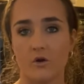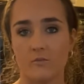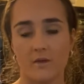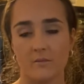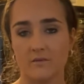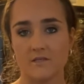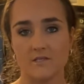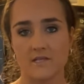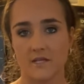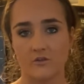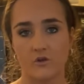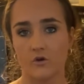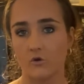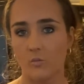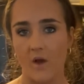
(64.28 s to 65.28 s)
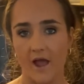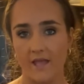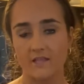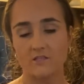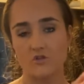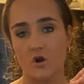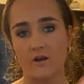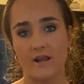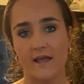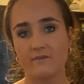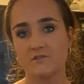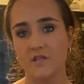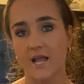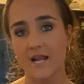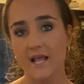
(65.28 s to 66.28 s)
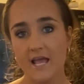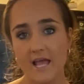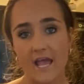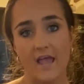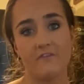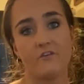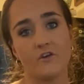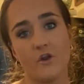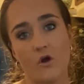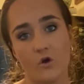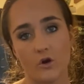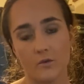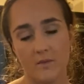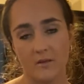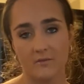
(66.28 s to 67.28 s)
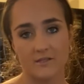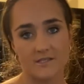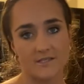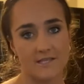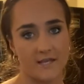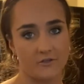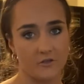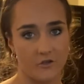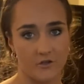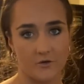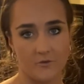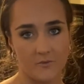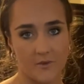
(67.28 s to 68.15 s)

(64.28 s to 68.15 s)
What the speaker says: to be able to stick to it, or why start a lifestyle if you're not going to be able to stick to it?